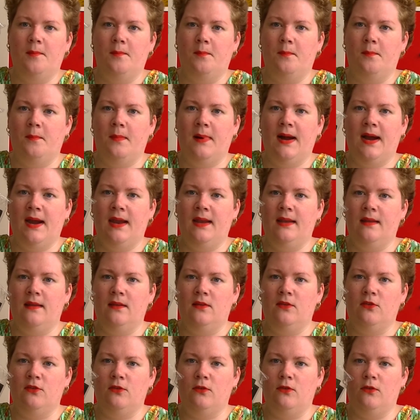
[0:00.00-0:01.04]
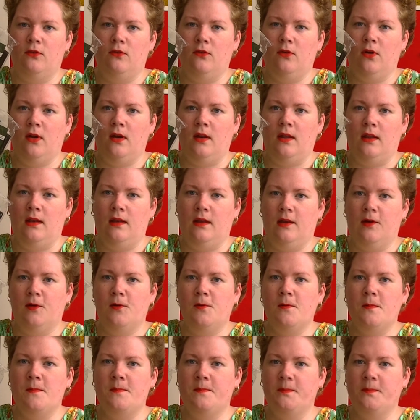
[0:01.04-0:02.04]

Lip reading: mine is not in here.